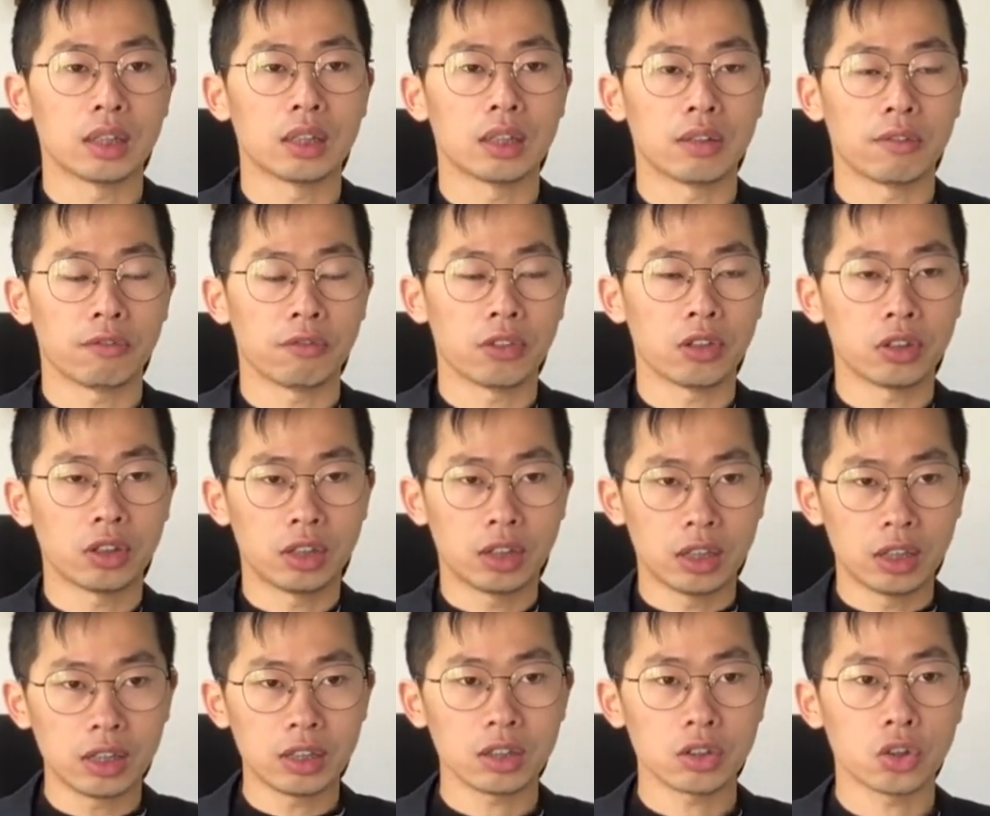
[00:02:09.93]
for
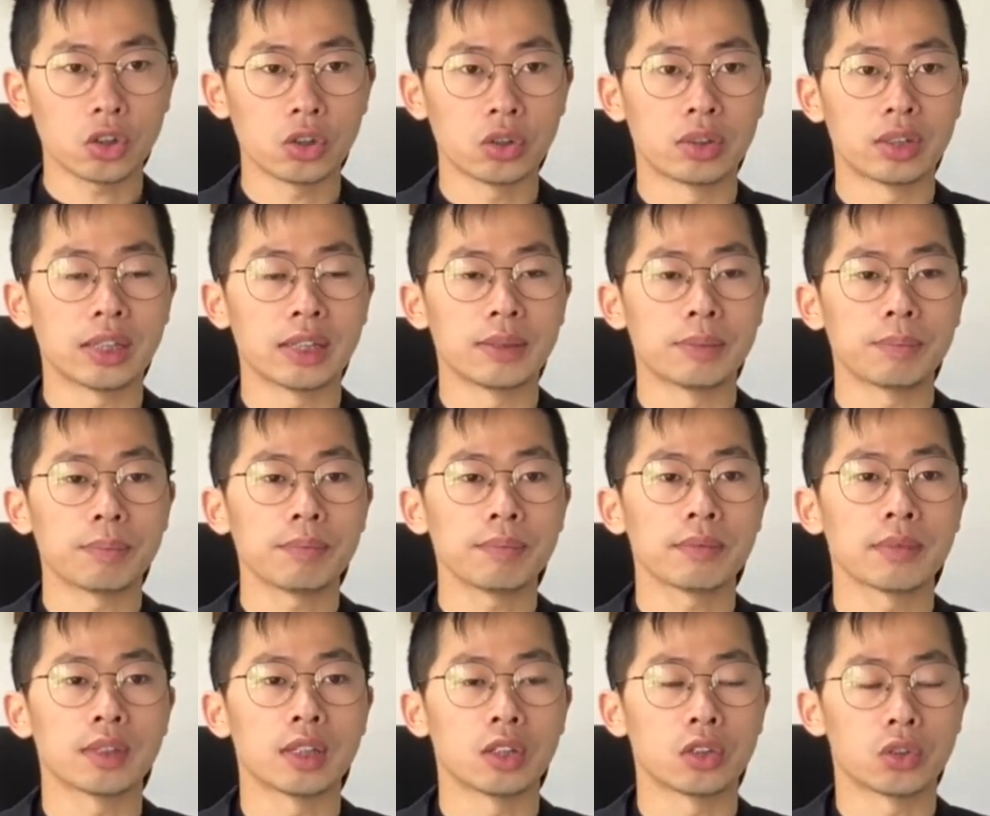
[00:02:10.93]
this cuisine,
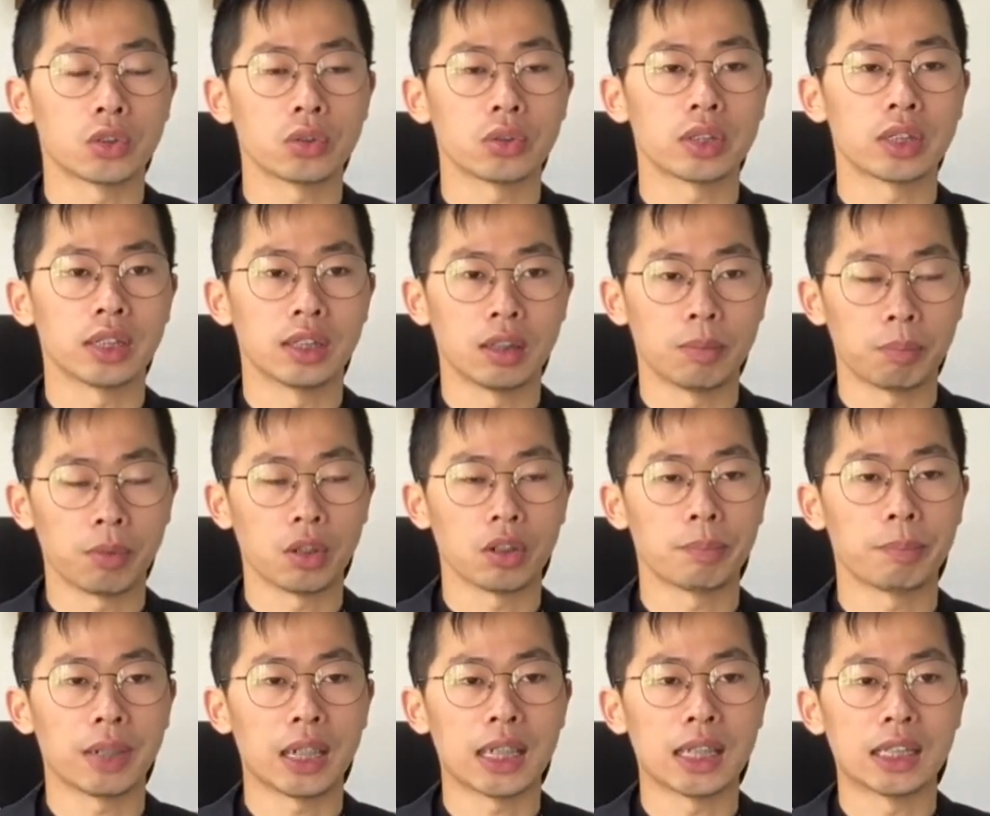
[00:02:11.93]
the sushi on the
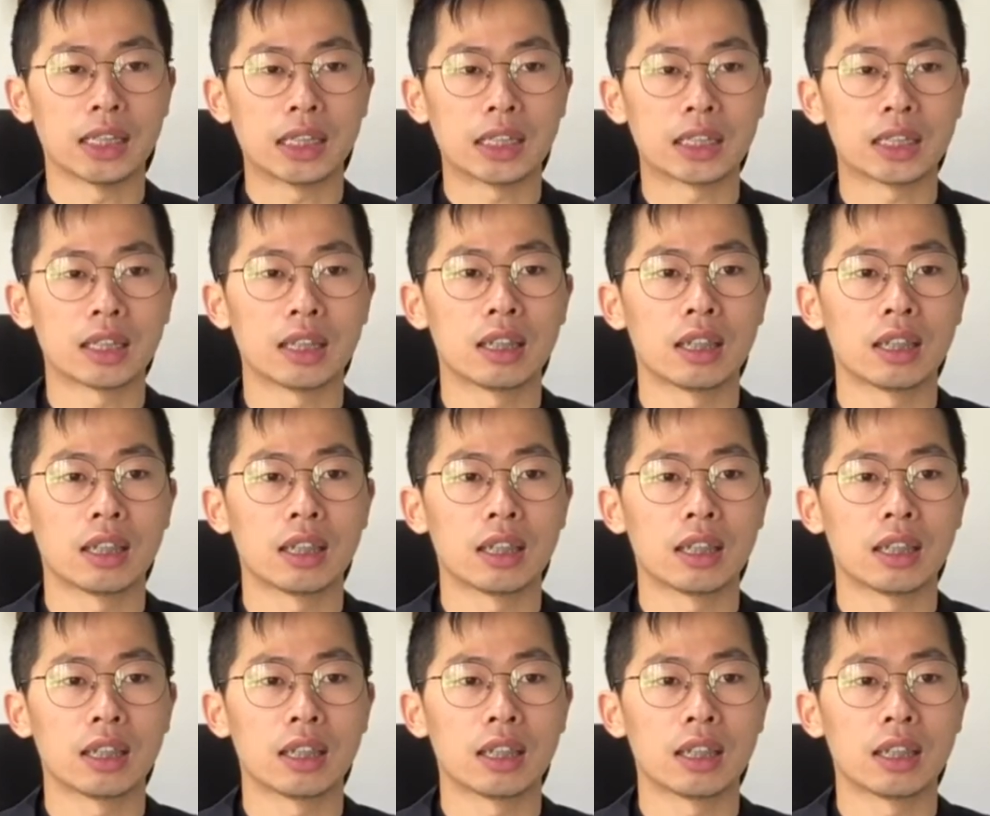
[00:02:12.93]
plate,